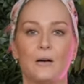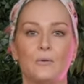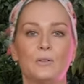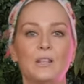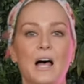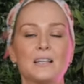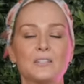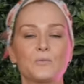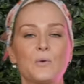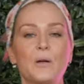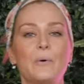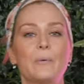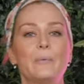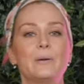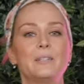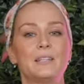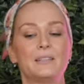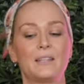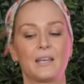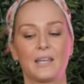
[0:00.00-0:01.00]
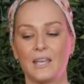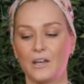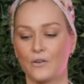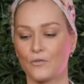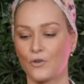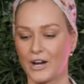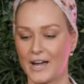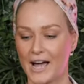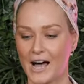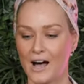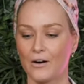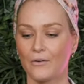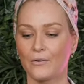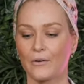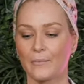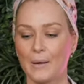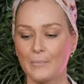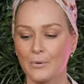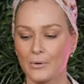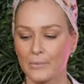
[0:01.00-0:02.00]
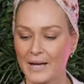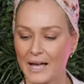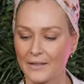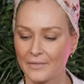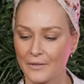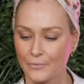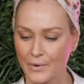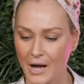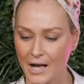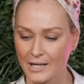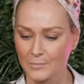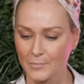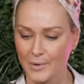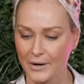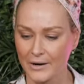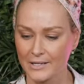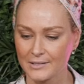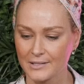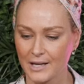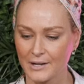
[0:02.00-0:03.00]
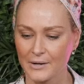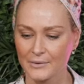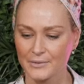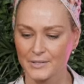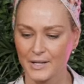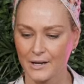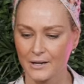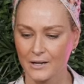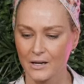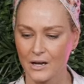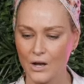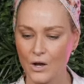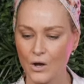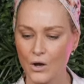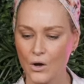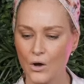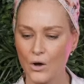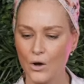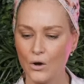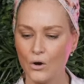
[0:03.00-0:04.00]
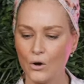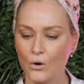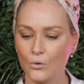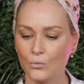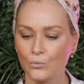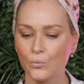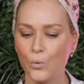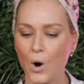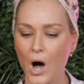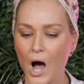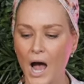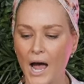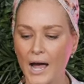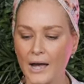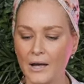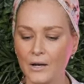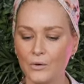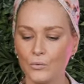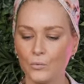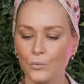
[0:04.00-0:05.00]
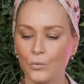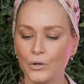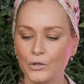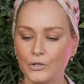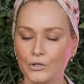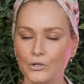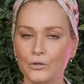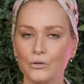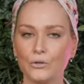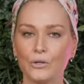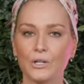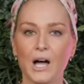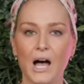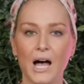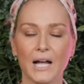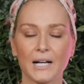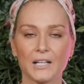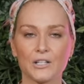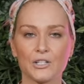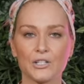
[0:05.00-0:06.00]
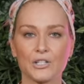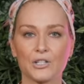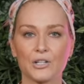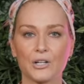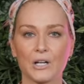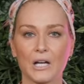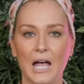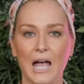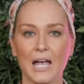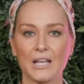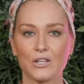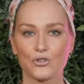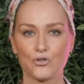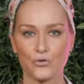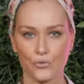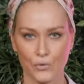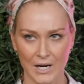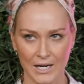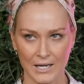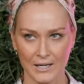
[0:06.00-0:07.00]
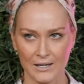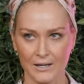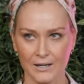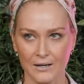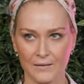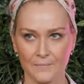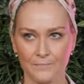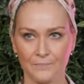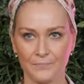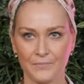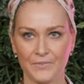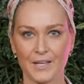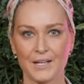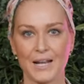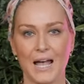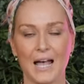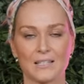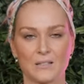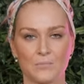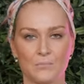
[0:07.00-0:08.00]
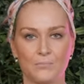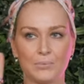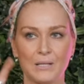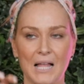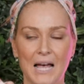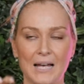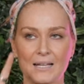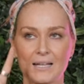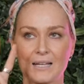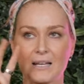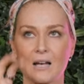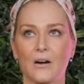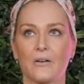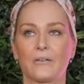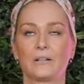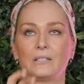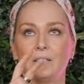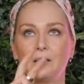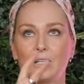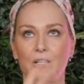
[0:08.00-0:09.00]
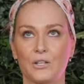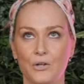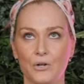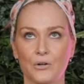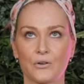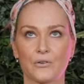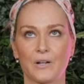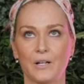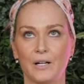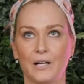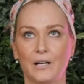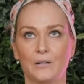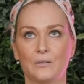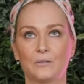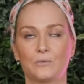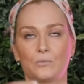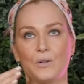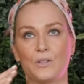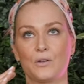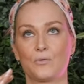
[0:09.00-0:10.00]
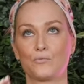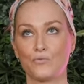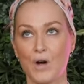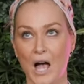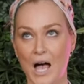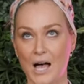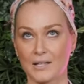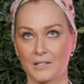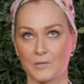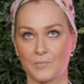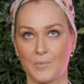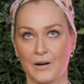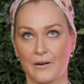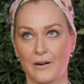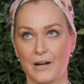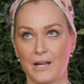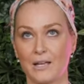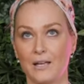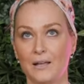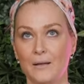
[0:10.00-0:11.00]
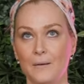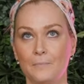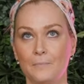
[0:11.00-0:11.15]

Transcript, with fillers: Last week when we did the Kir Royale, remember we had the raspberries and I was like, why would you garnish a drink that has black currant liqueur in it with a raspberry?